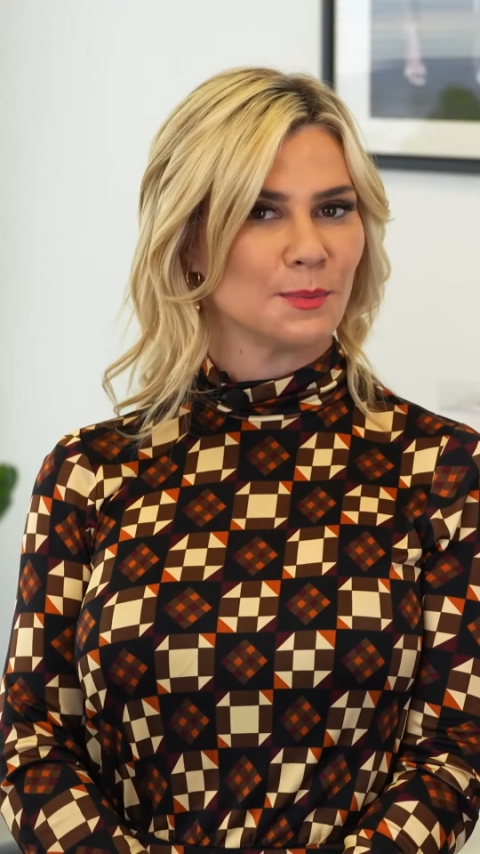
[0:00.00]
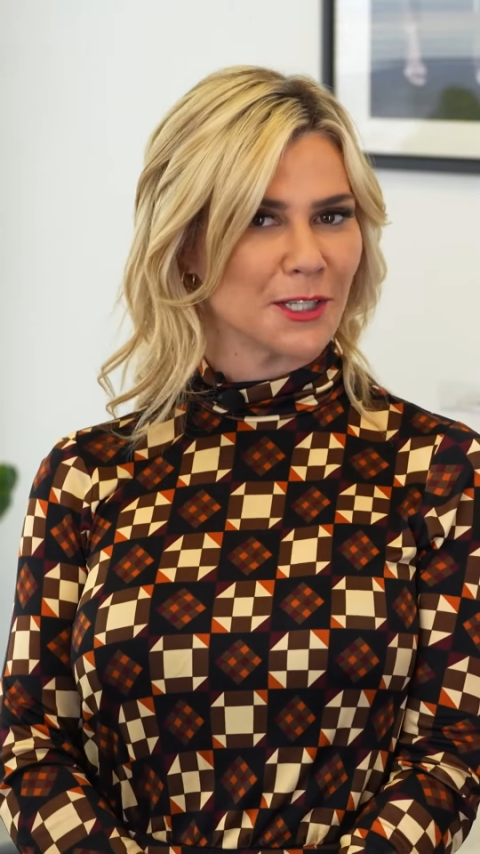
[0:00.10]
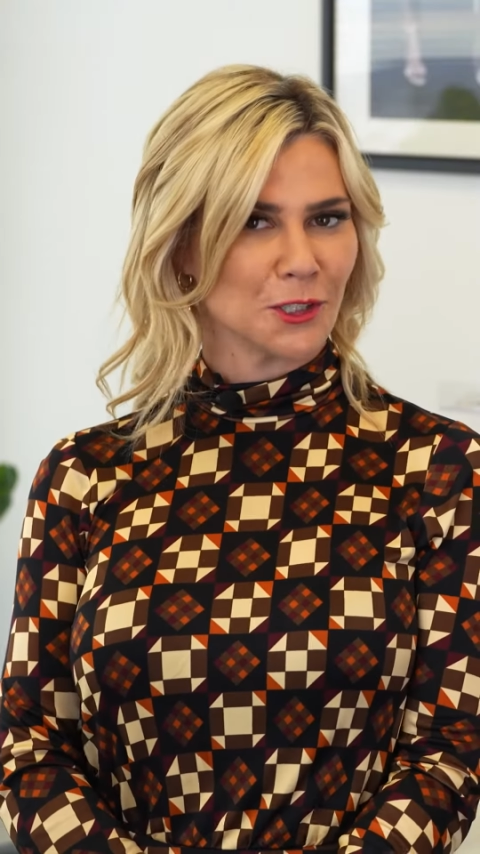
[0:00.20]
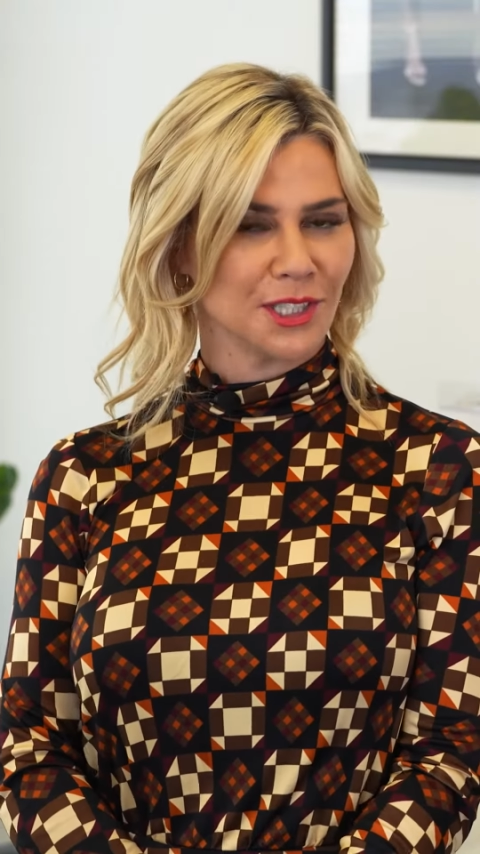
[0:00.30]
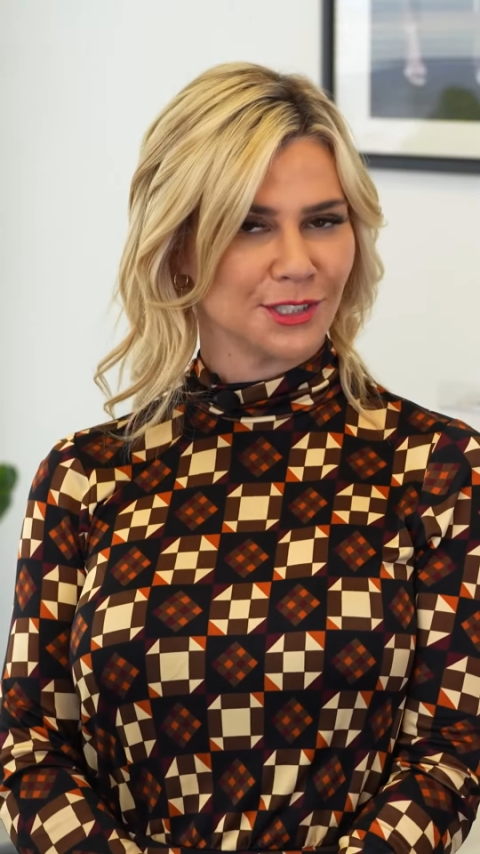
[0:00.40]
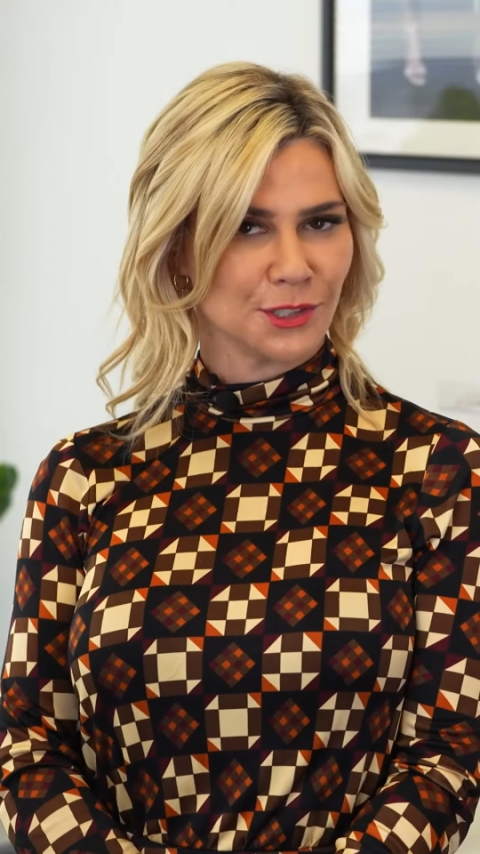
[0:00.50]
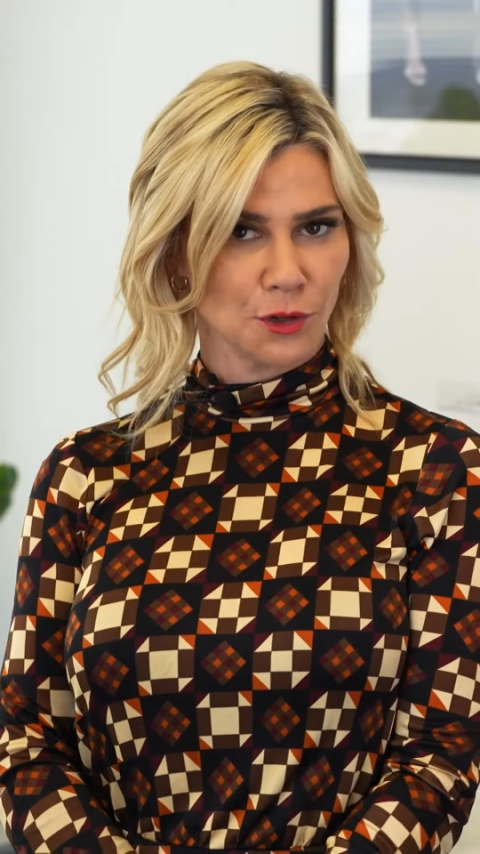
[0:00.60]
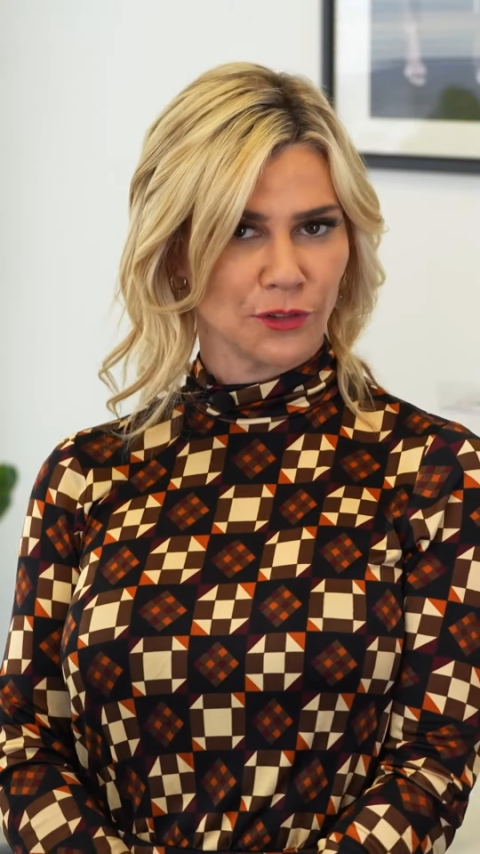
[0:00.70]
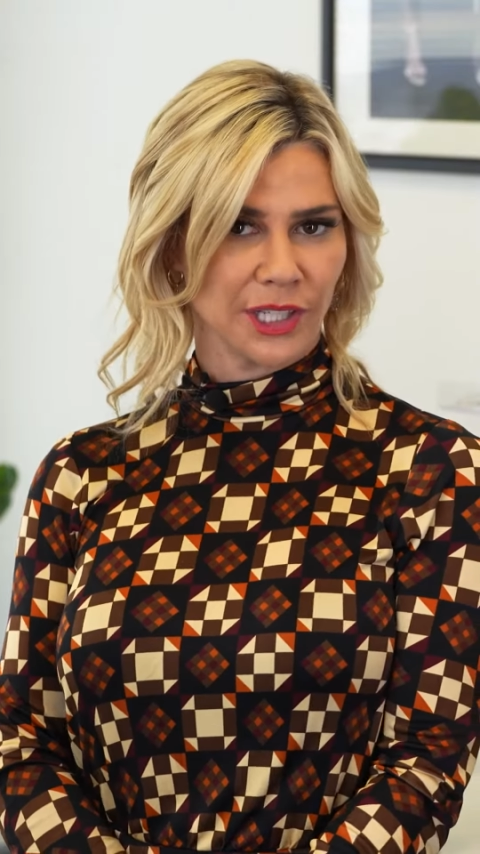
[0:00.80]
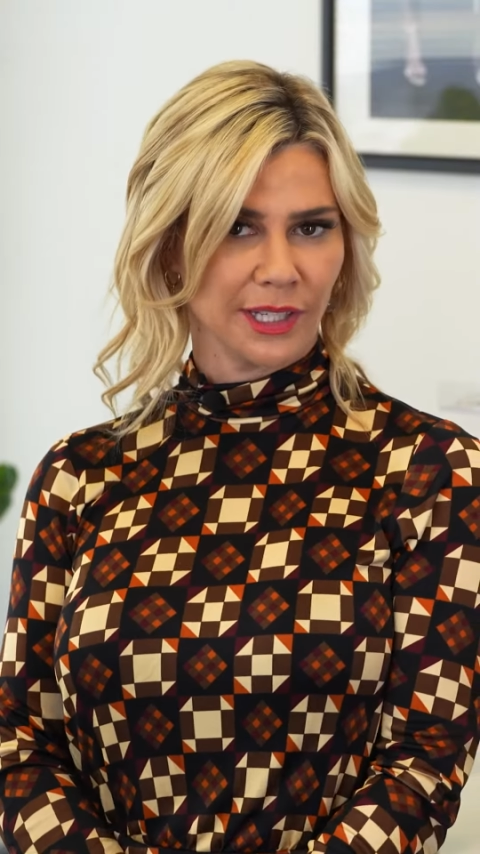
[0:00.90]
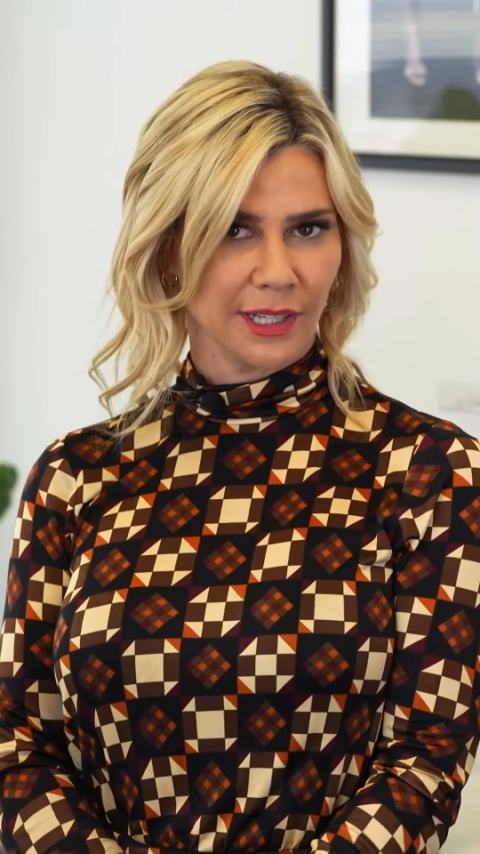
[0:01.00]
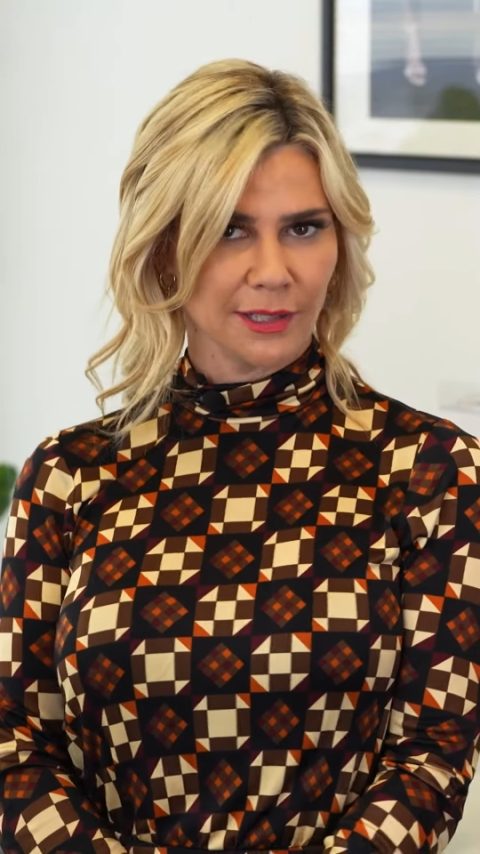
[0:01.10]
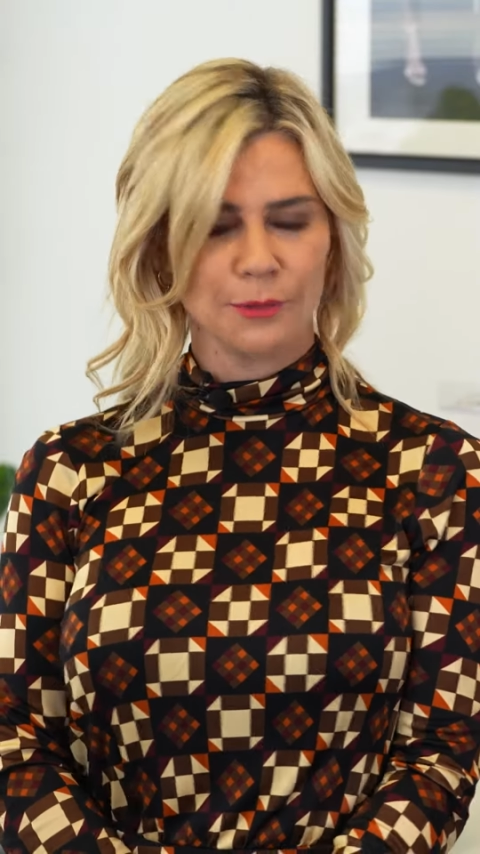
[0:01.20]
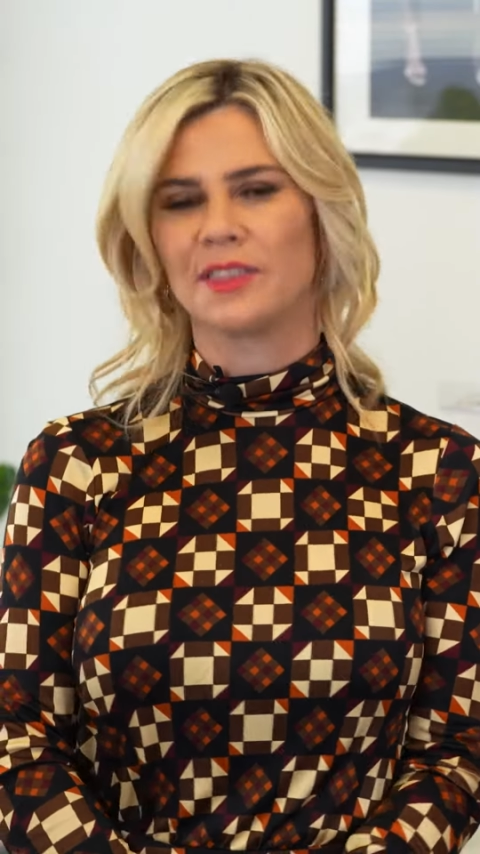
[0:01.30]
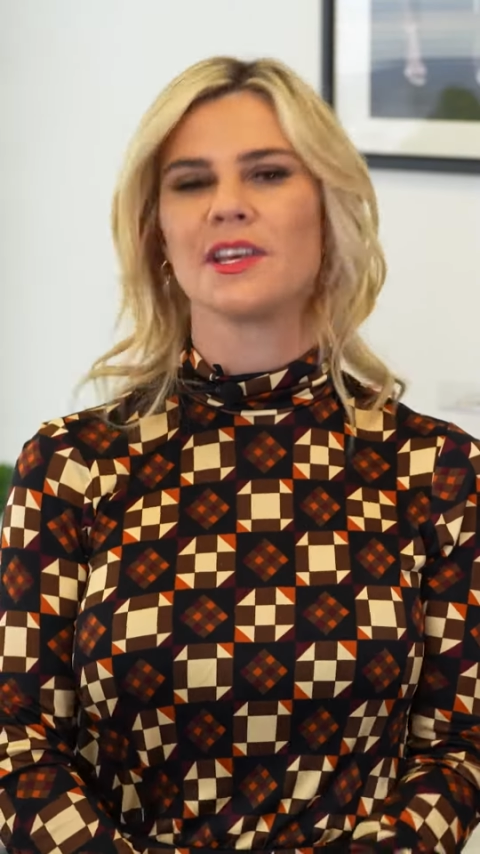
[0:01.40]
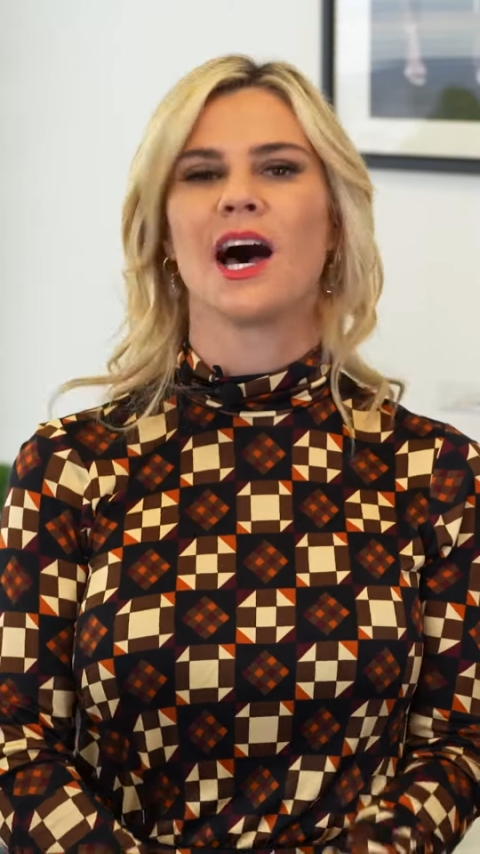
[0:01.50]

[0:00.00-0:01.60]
specialist over here with